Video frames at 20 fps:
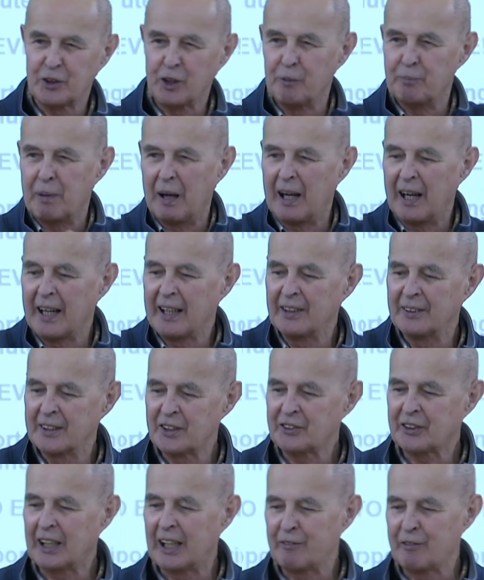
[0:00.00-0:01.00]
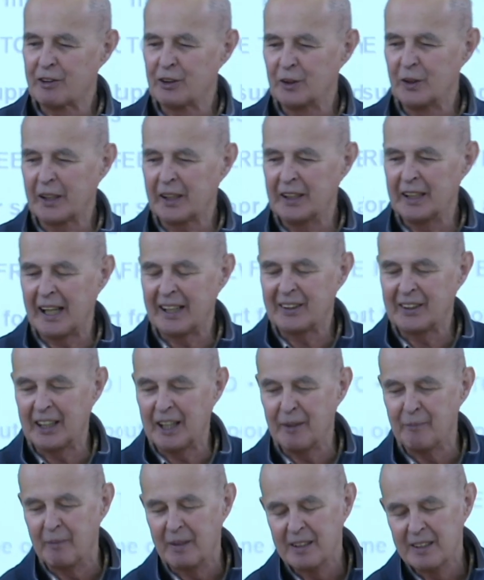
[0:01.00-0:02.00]
go by, and this guy was looking at
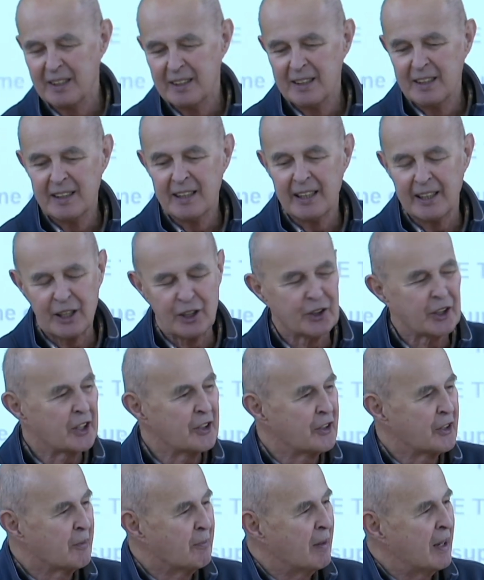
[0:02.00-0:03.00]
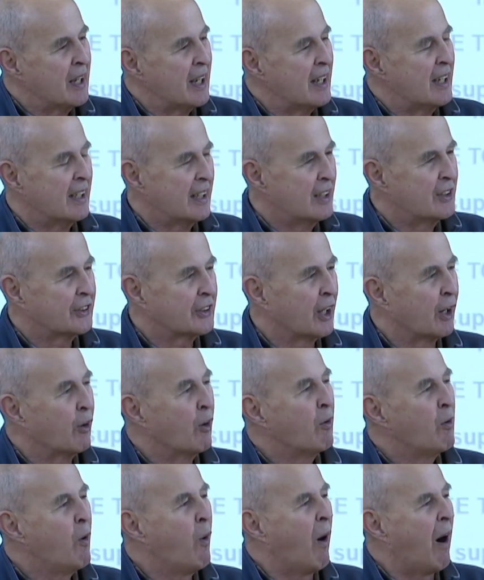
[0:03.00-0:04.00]
them and he turned to me and he said,
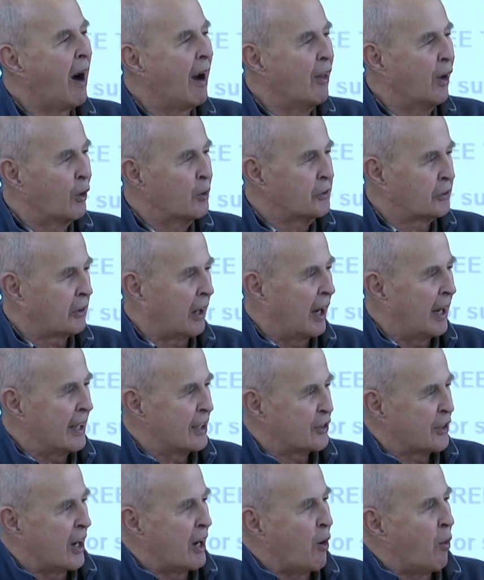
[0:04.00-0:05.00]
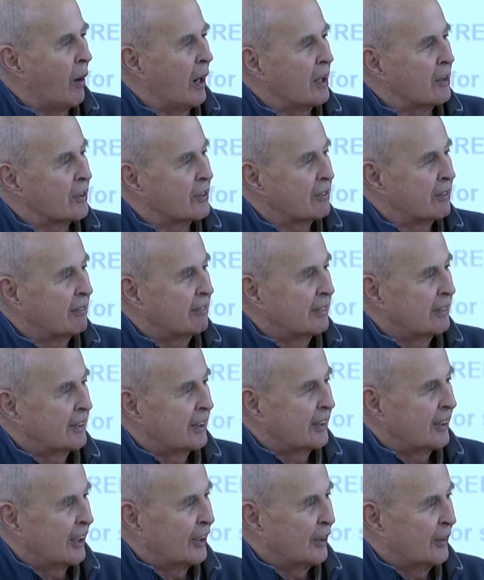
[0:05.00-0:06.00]
who are those guys anyway?
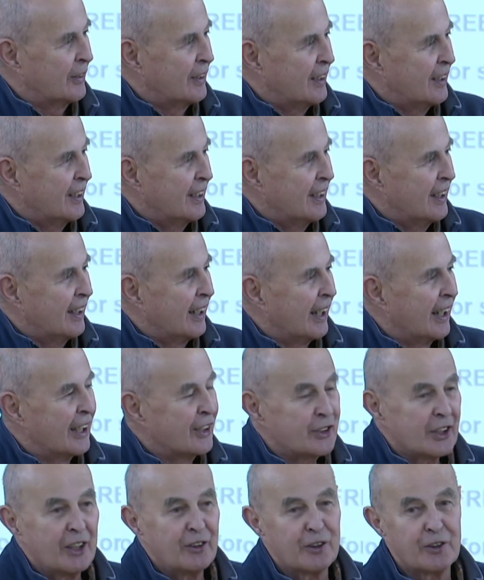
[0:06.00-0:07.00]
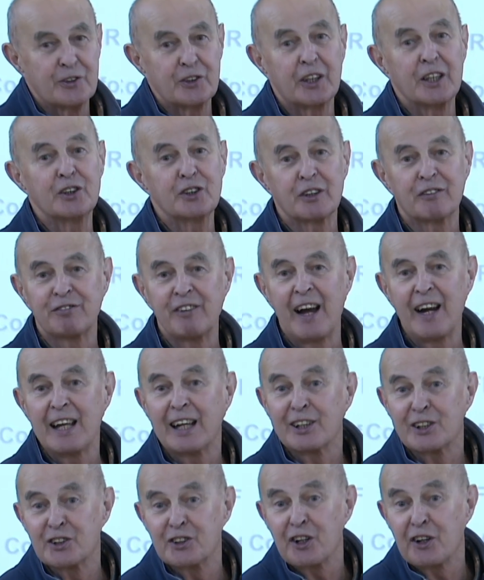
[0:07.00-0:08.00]
Well, I said, they're
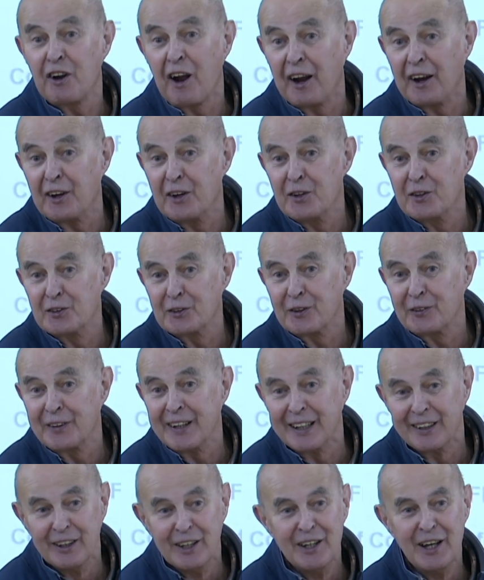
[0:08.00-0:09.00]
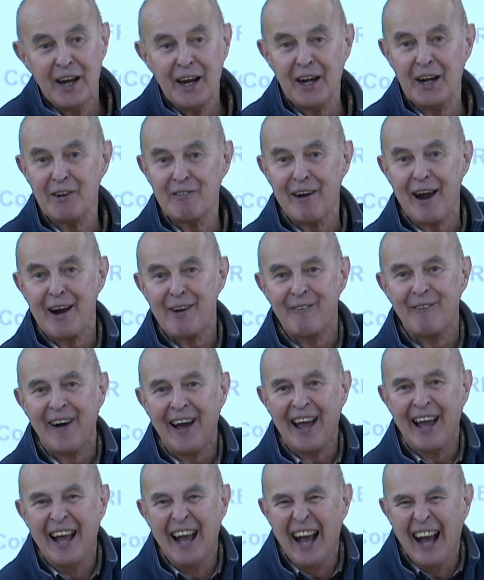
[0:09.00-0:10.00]
schizophrenics, I used to think. And he ran
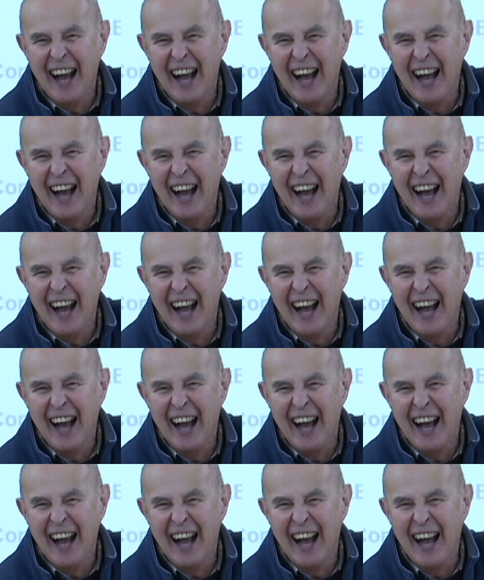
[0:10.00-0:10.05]
away.